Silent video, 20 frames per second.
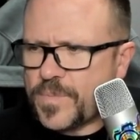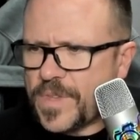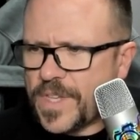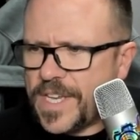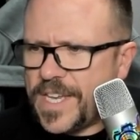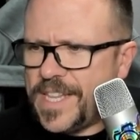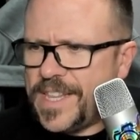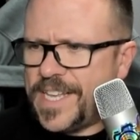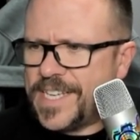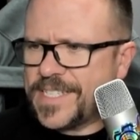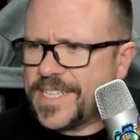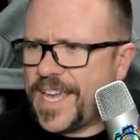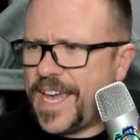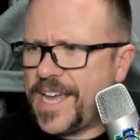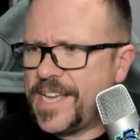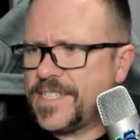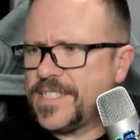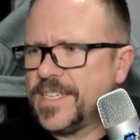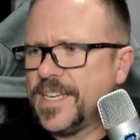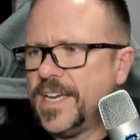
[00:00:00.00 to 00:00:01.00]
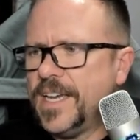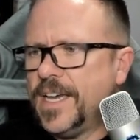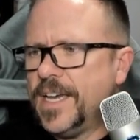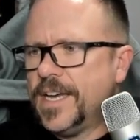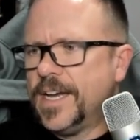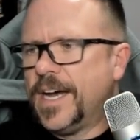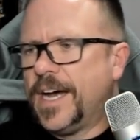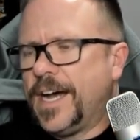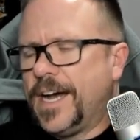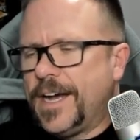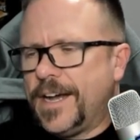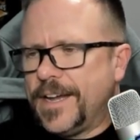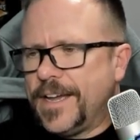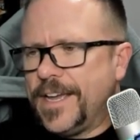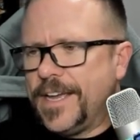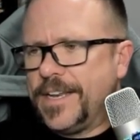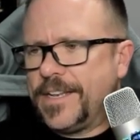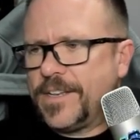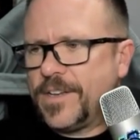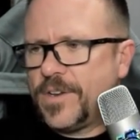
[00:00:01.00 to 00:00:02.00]
in this case,
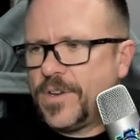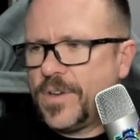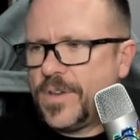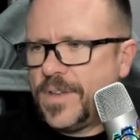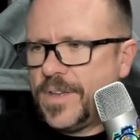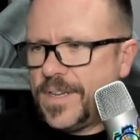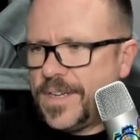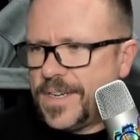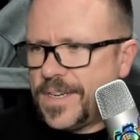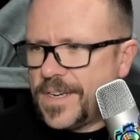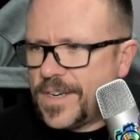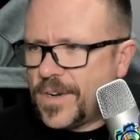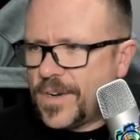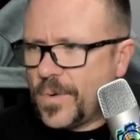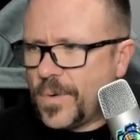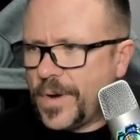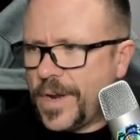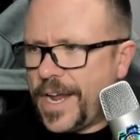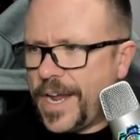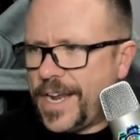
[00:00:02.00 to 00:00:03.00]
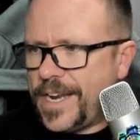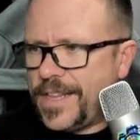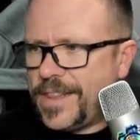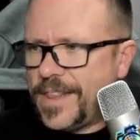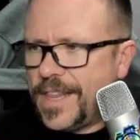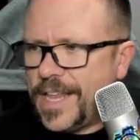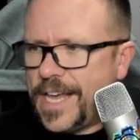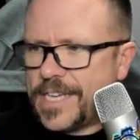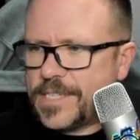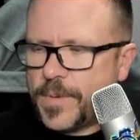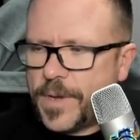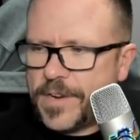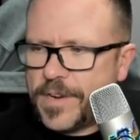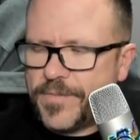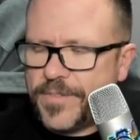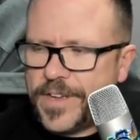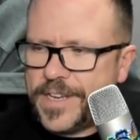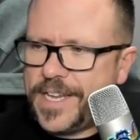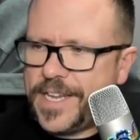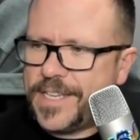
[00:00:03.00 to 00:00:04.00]
it created last
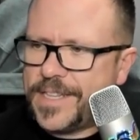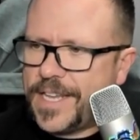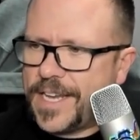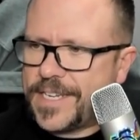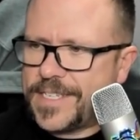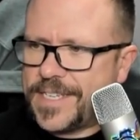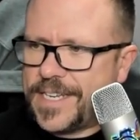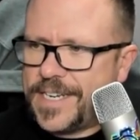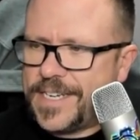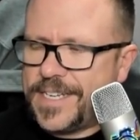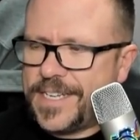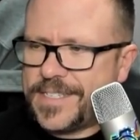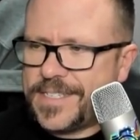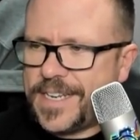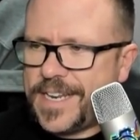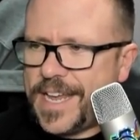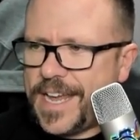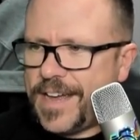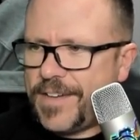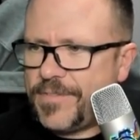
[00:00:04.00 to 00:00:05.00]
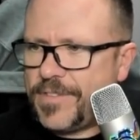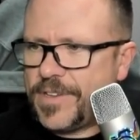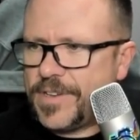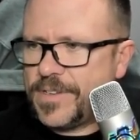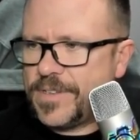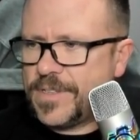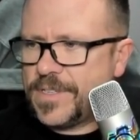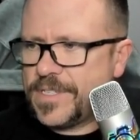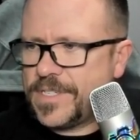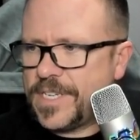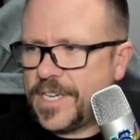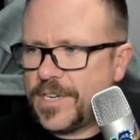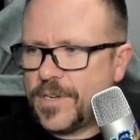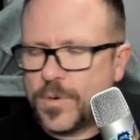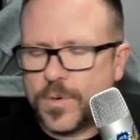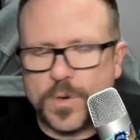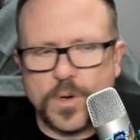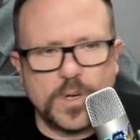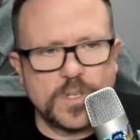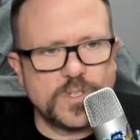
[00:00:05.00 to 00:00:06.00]
modified date. Like I said, it doesn't have the single
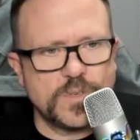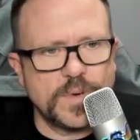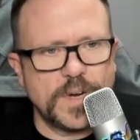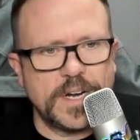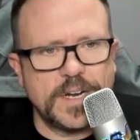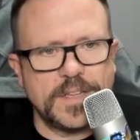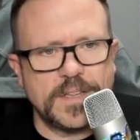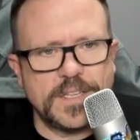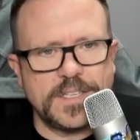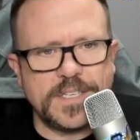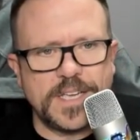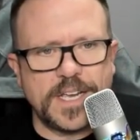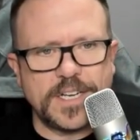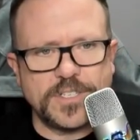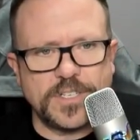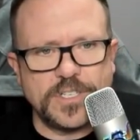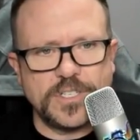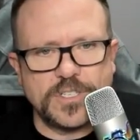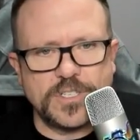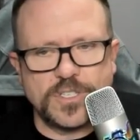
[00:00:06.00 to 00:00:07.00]
quotes around it. Let's actually just